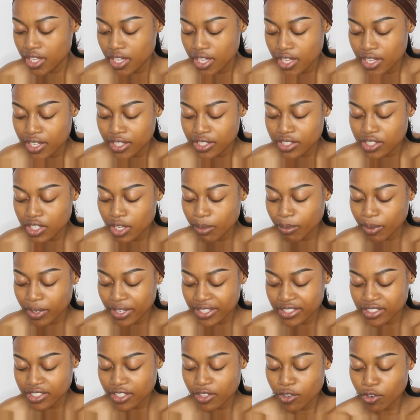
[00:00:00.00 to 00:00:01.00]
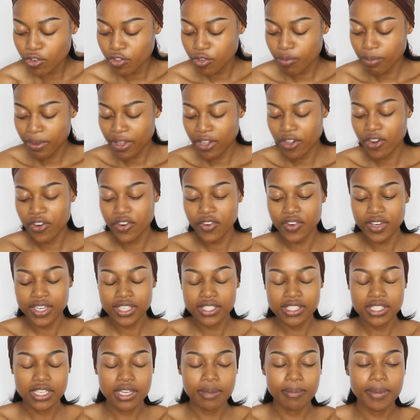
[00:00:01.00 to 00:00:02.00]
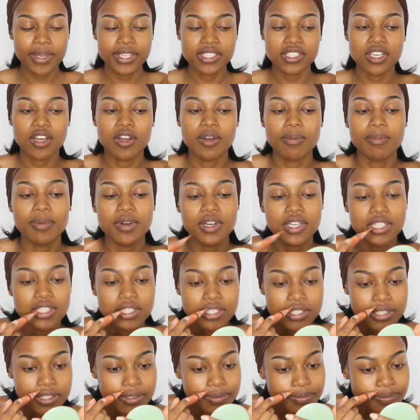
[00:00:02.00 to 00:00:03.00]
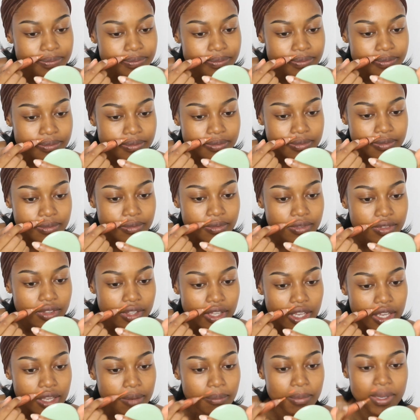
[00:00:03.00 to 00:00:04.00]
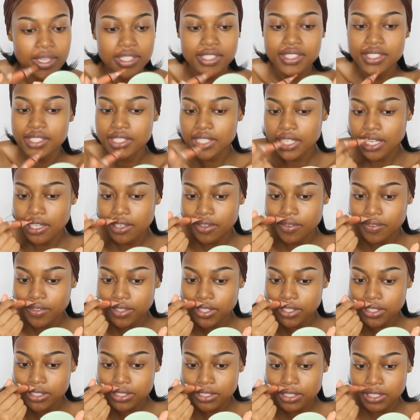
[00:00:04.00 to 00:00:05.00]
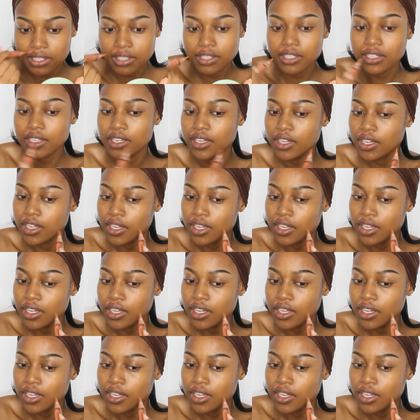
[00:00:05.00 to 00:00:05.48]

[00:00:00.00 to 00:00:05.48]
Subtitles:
So I'm going to start off by correcting my dark marks and my discoloration.